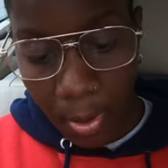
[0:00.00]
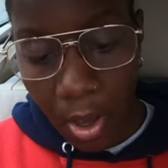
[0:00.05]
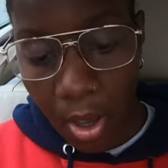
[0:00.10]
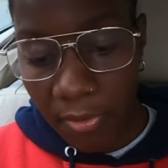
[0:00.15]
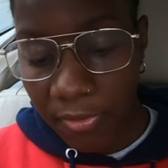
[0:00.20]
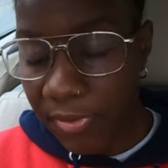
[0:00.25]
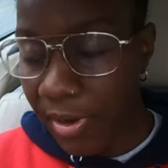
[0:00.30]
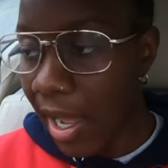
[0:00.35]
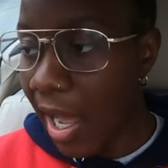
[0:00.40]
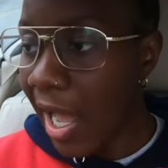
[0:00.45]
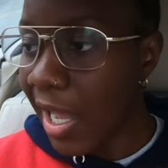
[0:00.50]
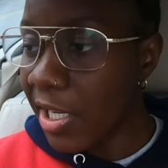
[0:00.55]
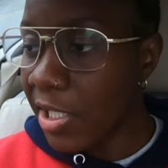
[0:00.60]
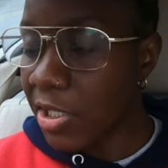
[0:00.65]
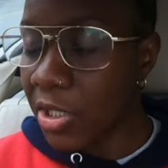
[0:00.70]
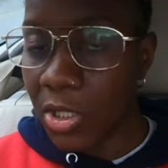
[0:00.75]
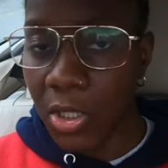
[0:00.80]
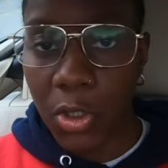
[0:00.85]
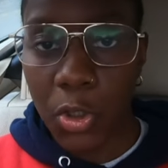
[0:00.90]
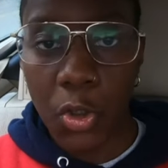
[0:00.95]
Puff. Now I
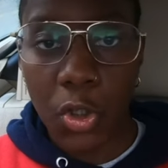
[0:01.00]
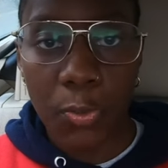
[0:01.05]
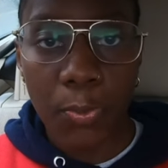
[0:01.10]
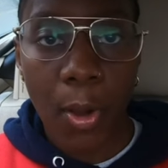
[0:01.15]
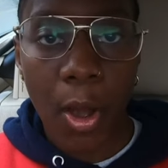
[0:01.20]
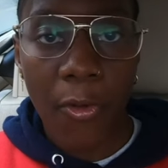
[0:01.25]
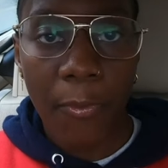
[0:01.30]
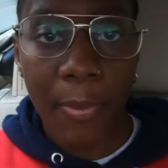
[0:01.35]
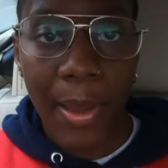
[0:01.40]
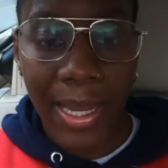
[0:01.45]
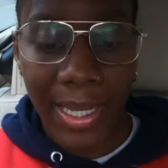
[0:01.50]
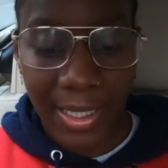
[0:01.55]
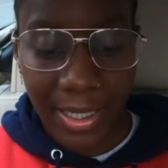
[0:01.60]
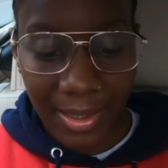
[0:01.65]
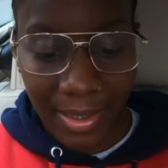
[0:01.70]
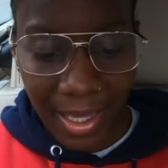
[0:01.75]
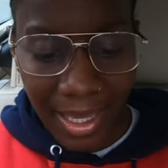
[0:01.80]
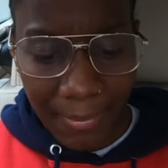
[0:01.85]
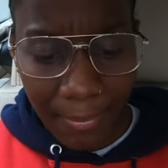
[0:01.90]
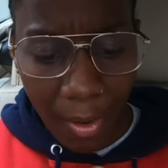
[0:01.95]
used to use Puff back in
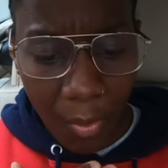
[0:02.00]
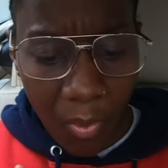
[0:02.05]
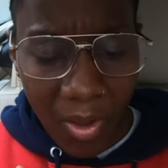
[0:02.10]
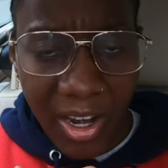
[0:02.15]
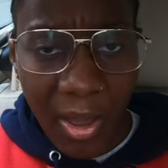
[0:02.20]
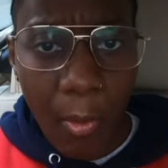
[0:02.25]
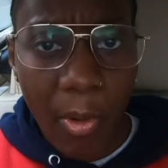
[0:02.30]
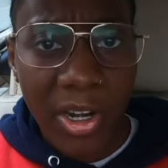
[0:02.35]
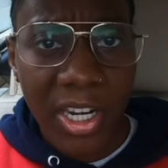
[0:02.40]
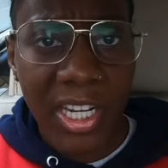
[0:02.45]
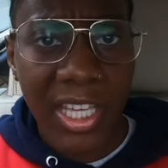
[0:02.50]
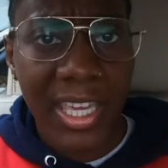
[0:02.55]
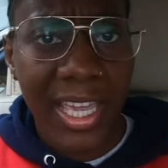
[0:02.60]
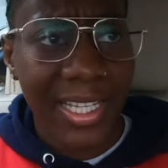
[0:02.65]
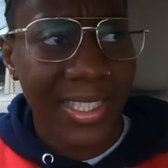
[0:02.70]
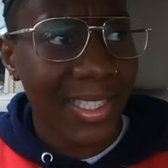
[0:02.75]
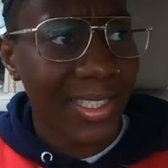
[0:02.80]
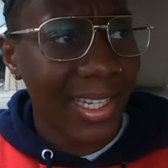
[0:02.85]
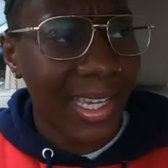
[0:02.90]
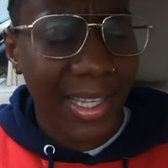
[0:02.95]
the day, but when I went on it
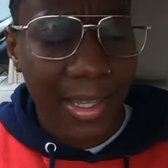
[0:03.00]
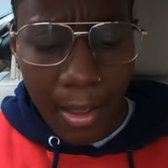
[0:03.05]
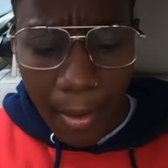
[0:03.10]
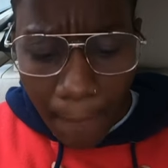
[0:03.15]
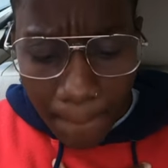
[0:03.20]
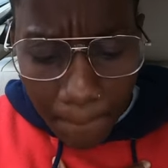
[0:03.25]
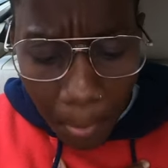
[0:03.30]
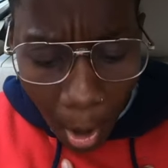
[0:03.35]
yesterday,